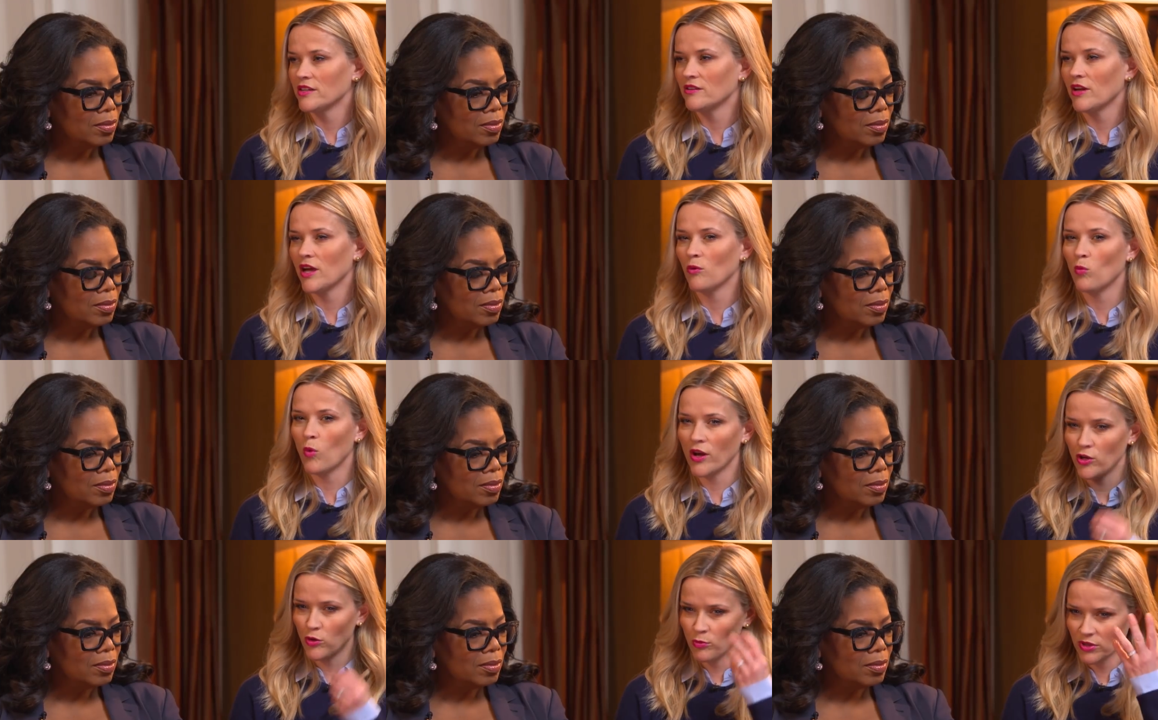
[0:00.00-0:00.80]
Speaker 1: and, and
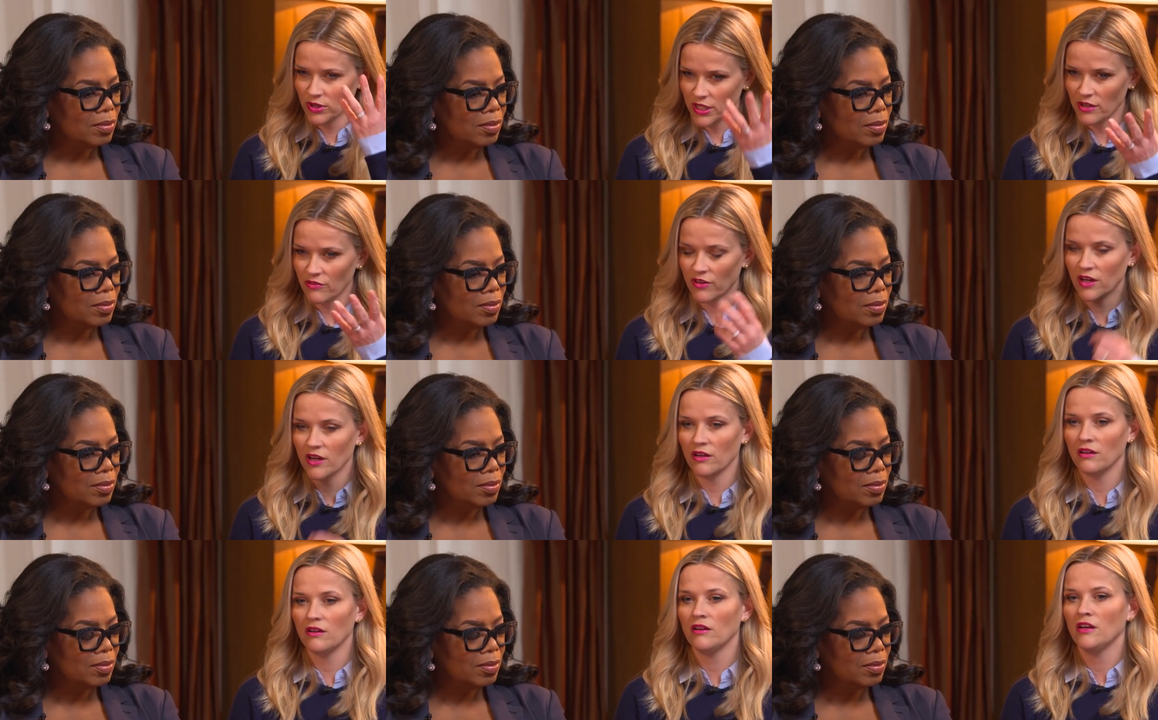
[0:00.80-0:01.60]
what you believe
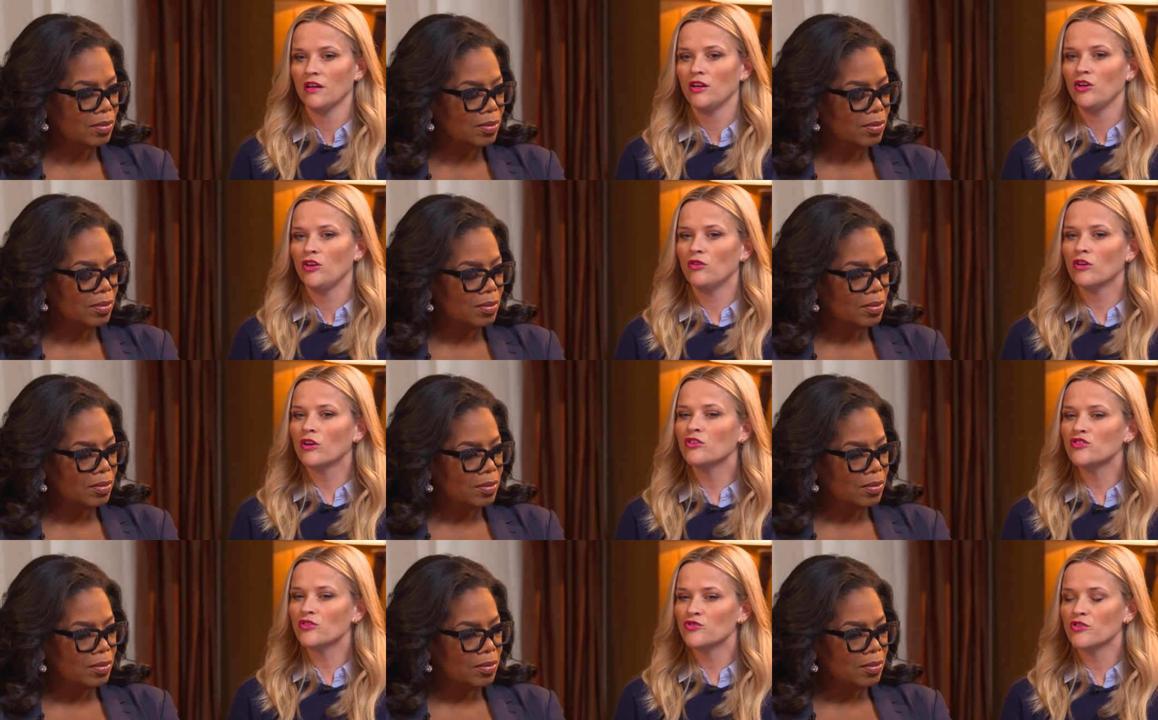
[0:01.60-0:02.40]
in, you
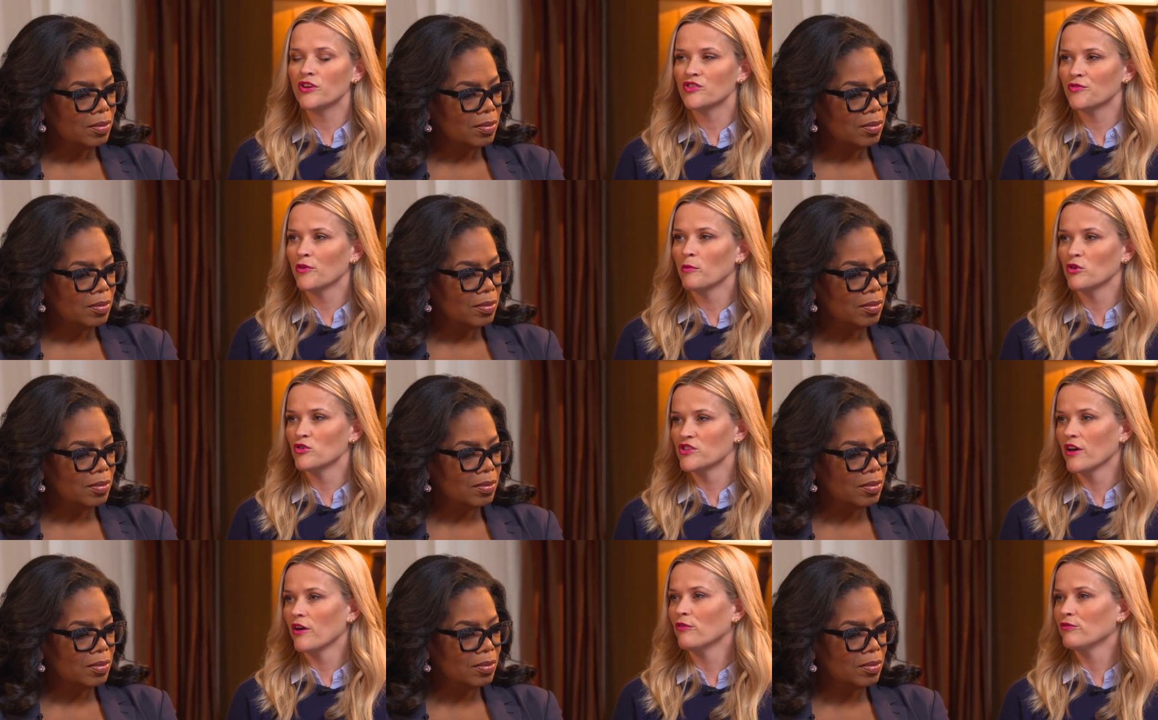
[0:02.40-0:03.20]
can also transform
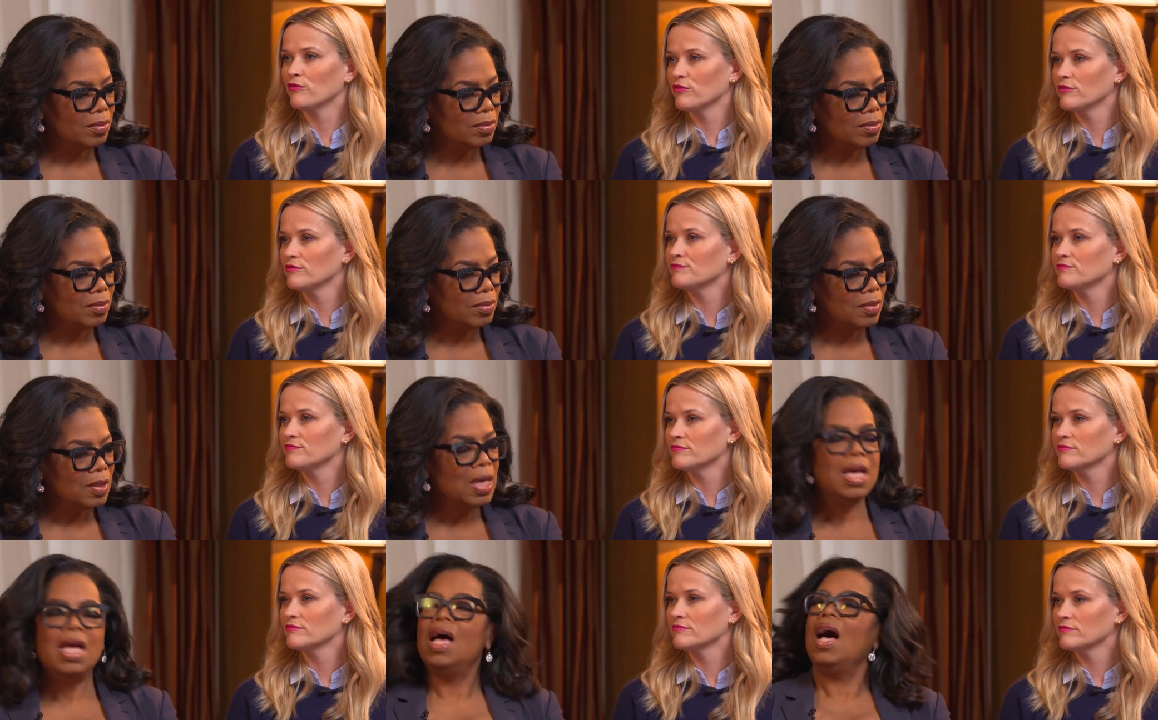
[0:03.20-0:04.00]
yourself.
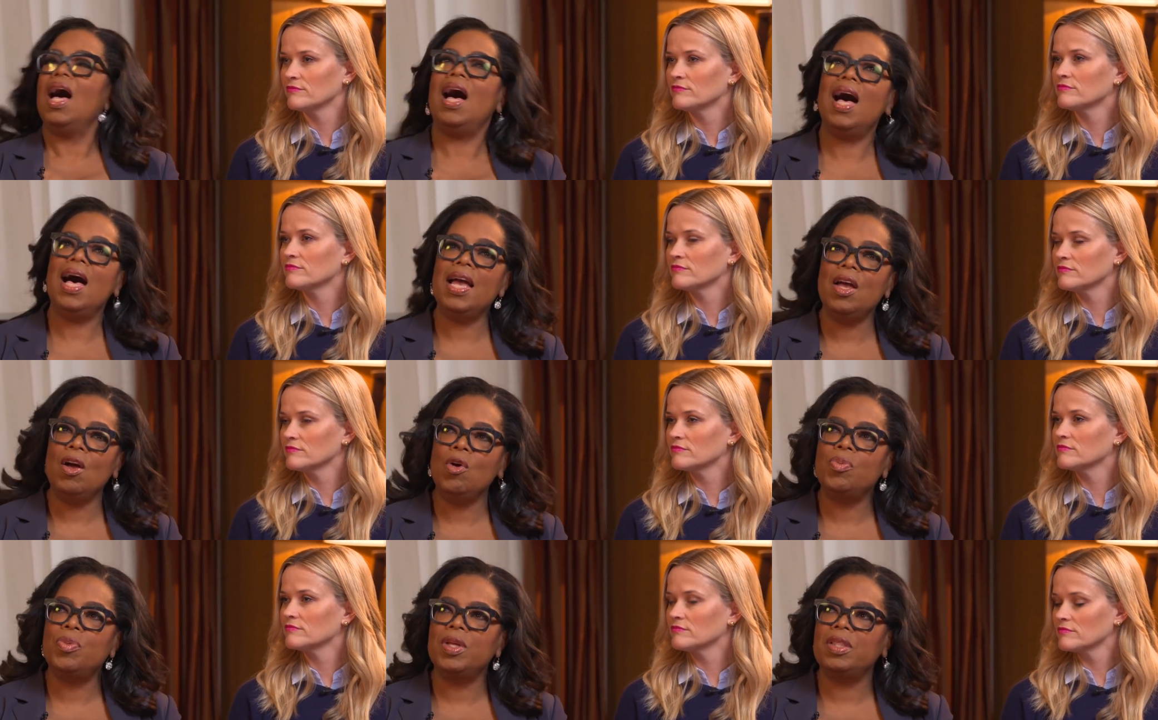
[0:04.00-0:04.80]
I
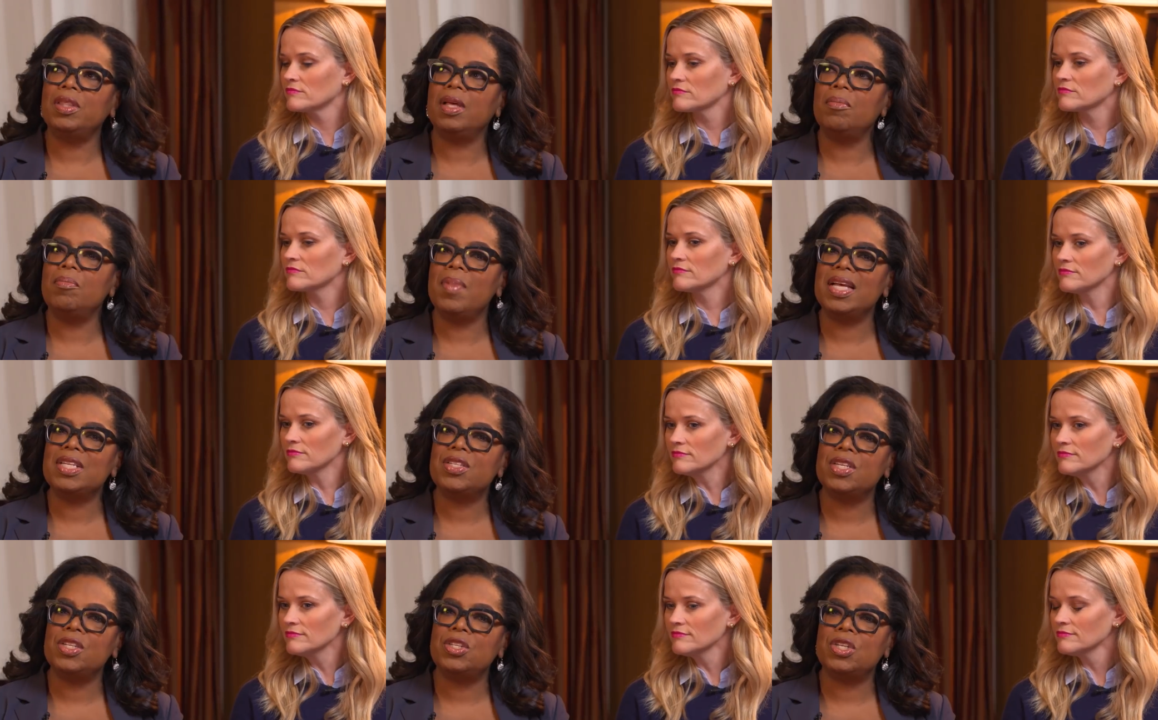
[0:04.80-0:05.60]
hope that the
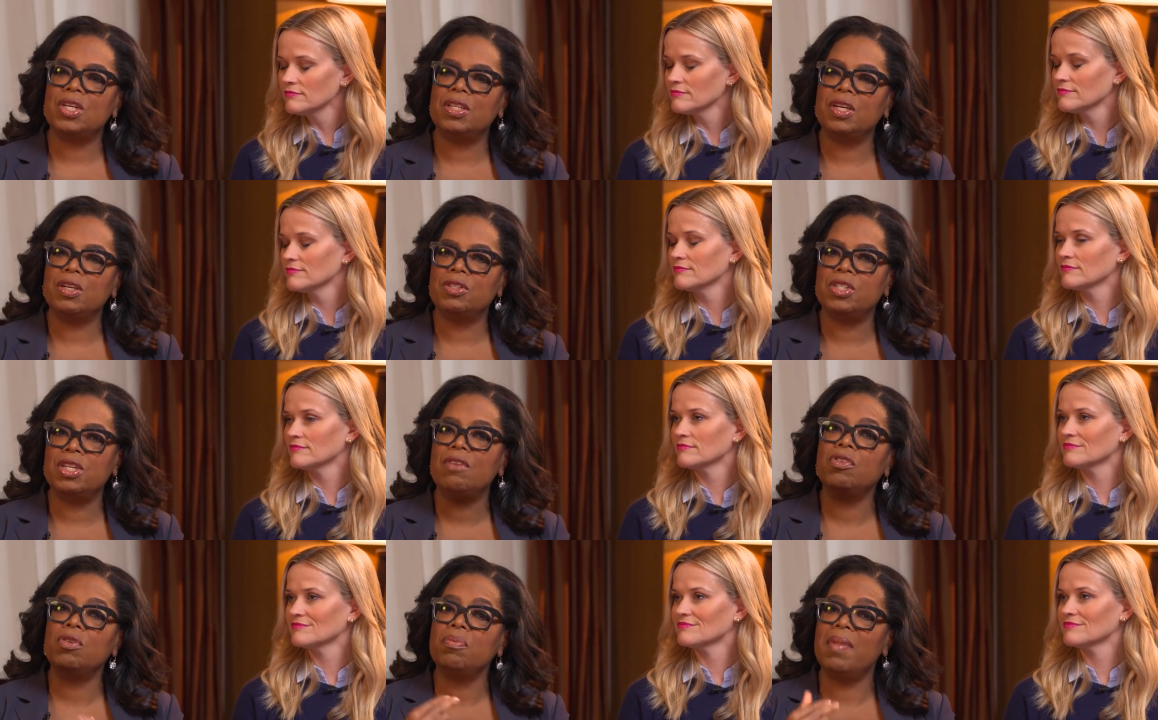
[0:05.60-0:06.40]
Speaker 2: message, there are
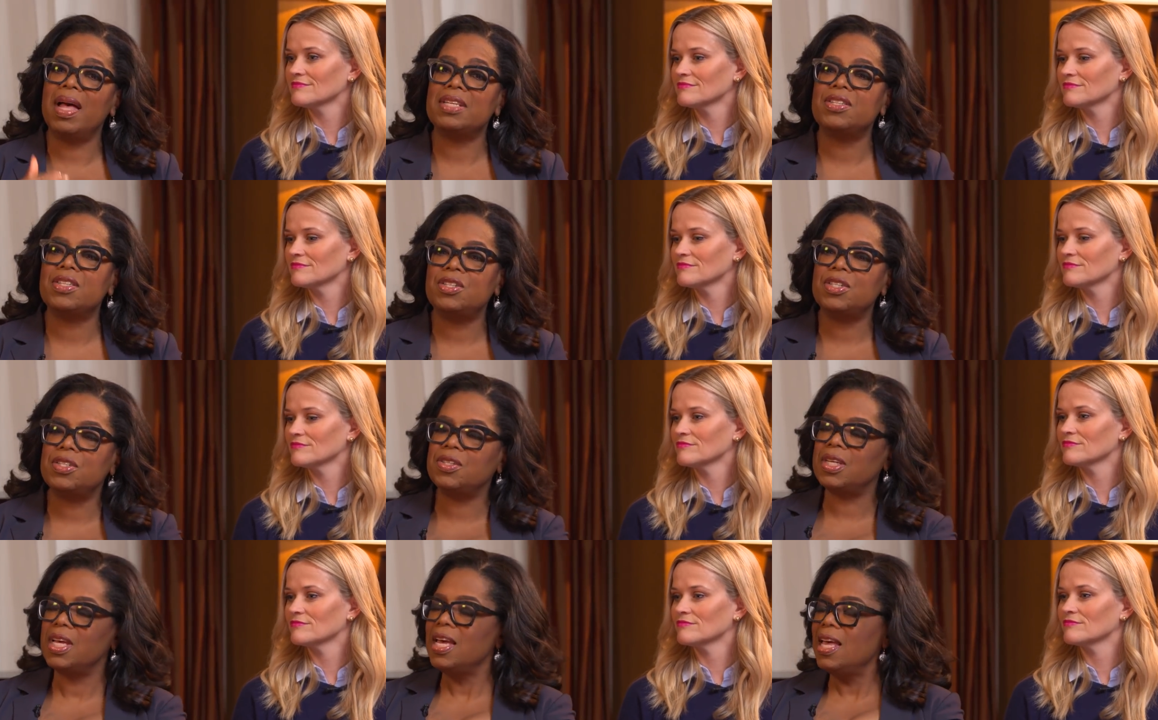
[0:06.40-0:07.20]
several
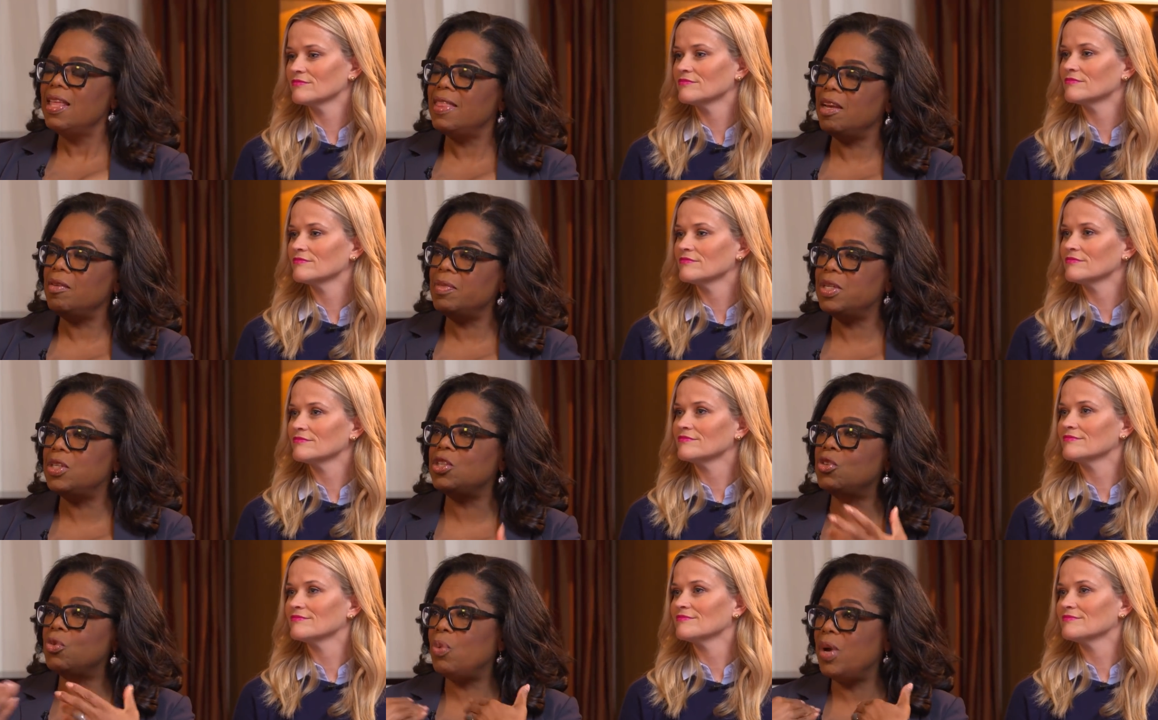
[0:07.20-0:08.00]
messages that Mrs.